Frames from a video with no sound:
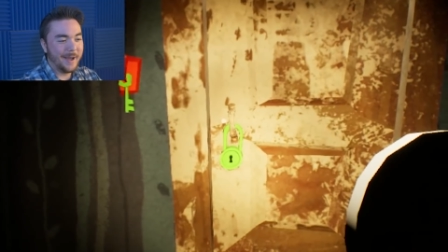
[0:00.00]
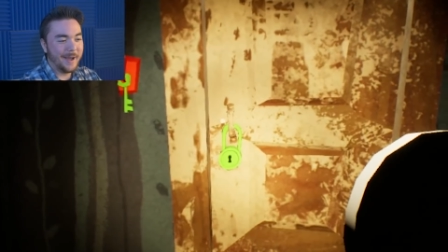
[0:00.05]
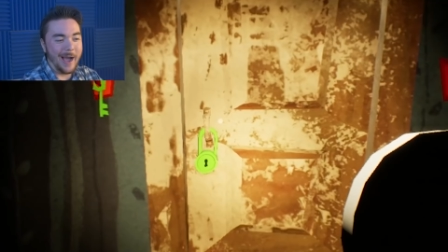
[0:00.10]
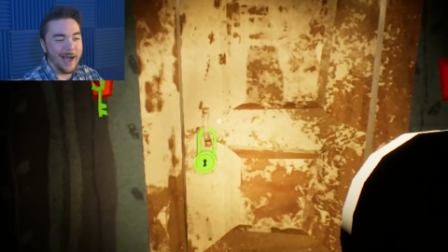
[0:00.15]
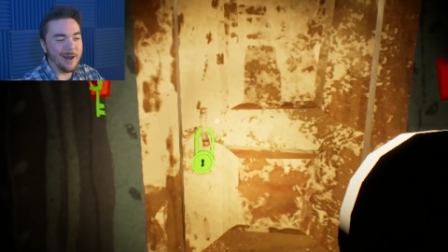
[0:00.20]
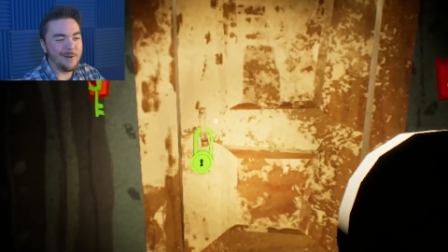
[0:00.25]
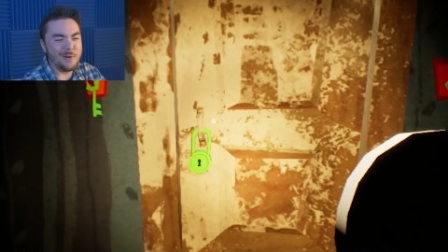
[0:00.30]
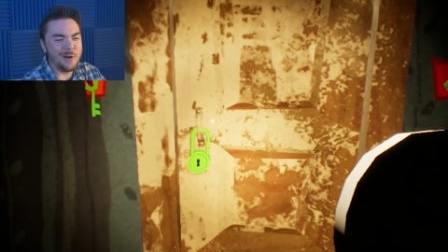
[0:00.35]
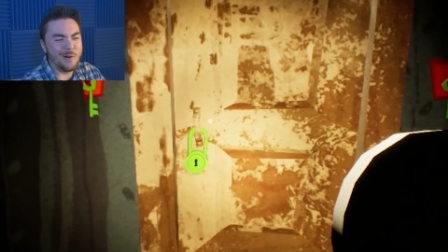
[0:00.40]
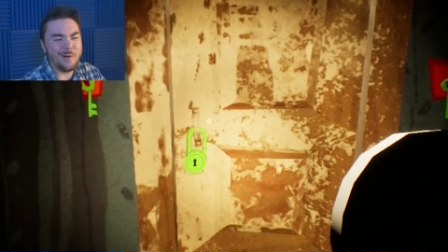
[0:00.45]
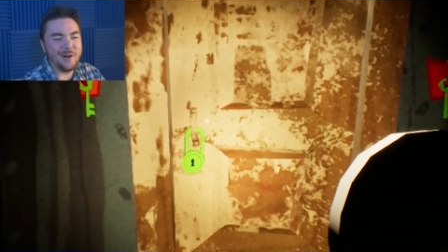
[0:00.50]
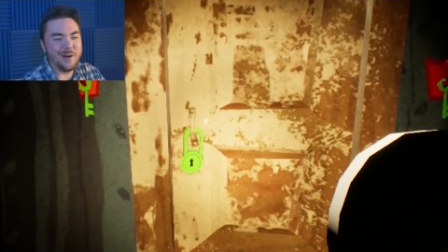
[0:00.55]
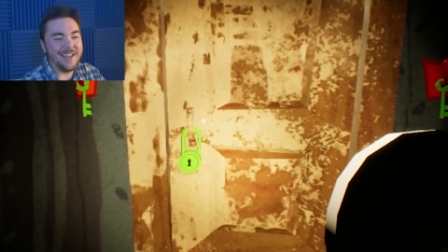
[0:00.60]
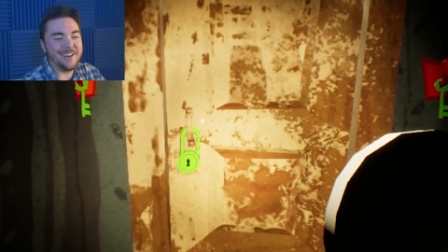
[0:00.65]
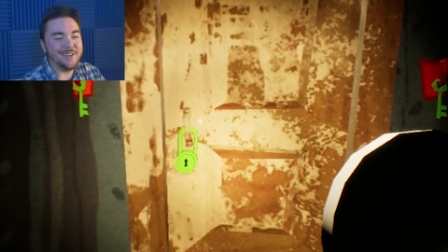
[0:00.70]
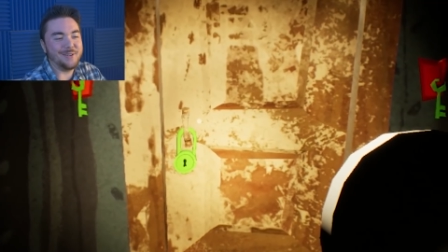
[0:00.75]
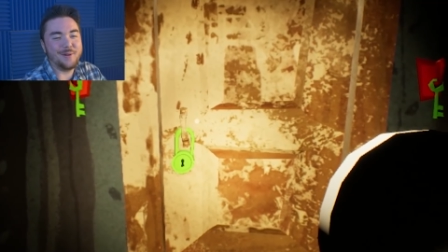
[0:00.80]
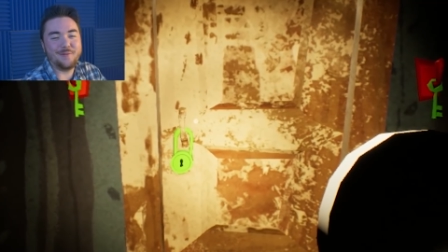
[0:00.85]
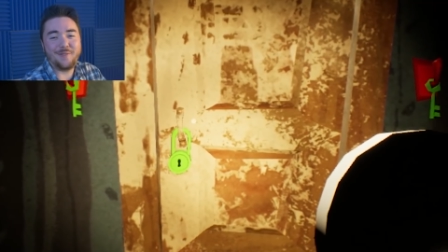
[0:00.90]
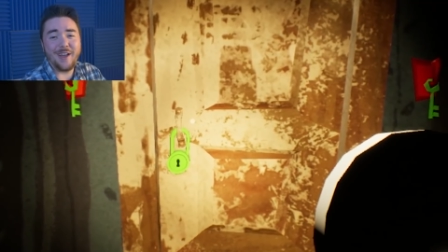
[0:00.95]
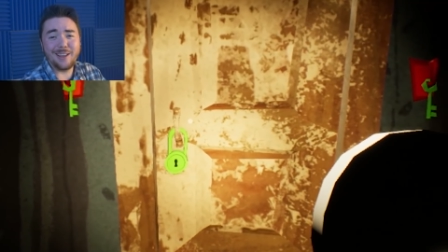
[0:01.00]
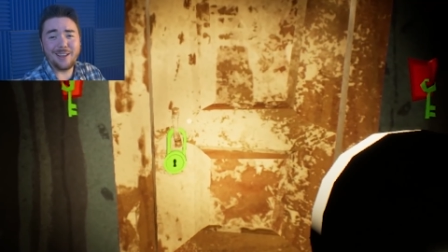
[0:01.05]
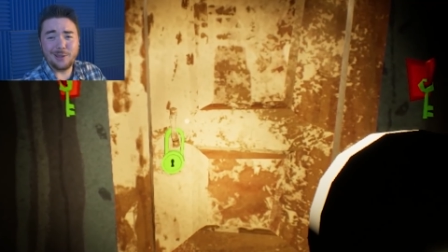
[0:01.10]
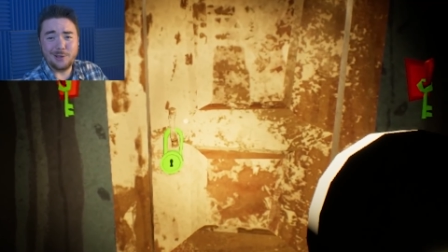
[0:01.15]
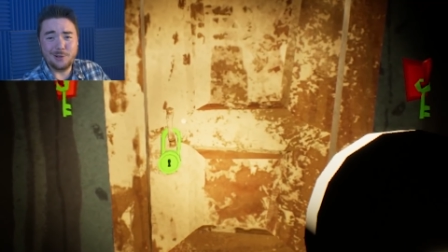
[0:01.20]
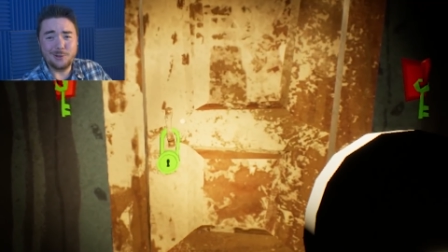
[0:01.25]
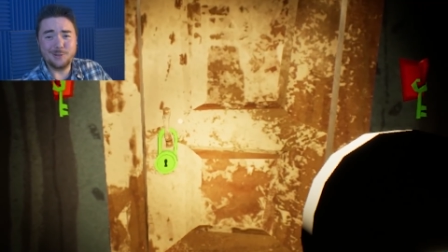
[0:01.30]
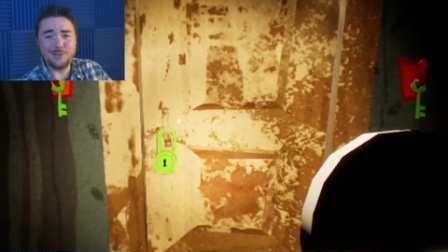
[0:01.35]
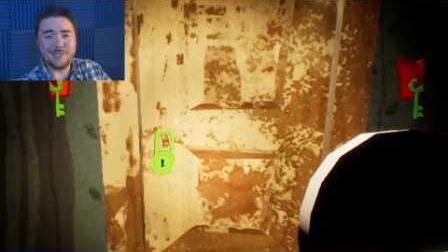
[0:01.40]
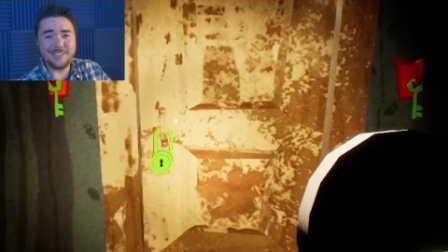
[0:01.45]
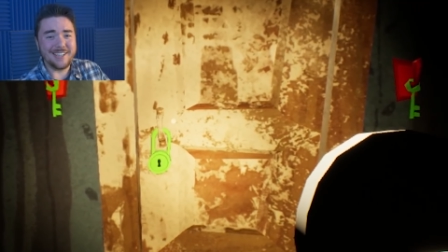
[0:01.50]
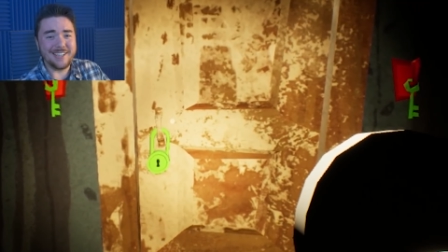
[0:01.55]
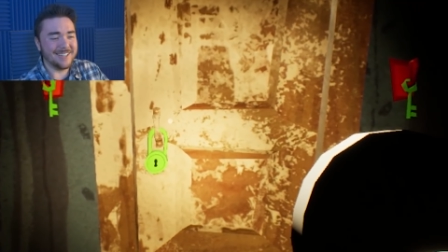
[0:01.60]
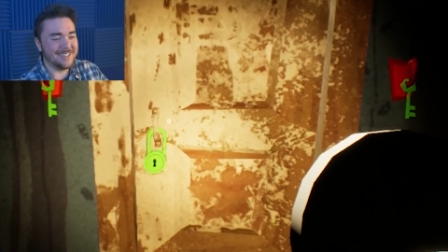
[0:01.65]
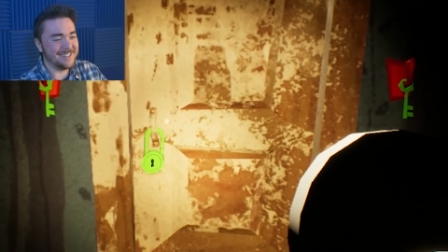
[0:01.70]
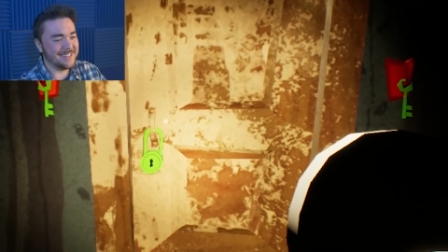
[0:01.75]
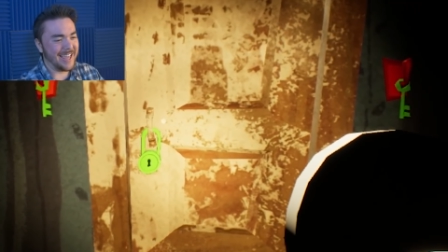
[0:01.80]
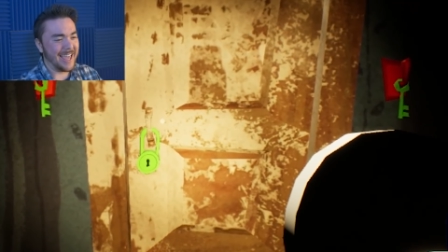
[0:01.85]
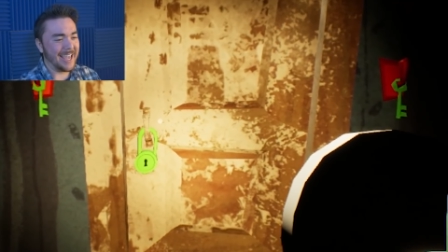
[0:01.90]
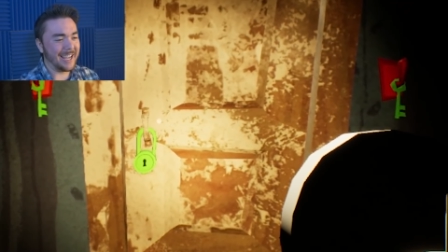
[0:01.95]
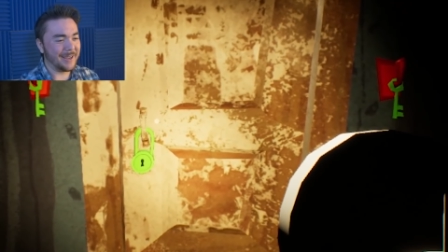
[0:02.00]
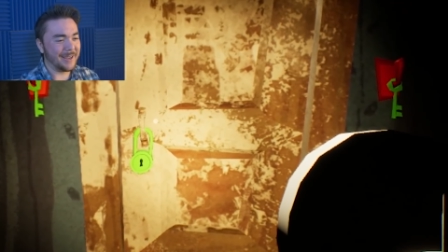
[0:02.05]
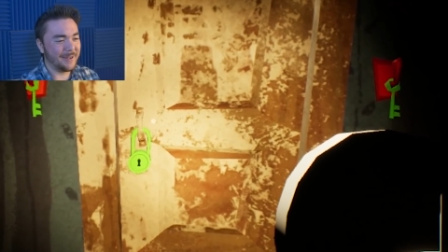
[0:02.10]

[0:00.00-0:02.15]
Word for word: I don't know what I do if I lose because like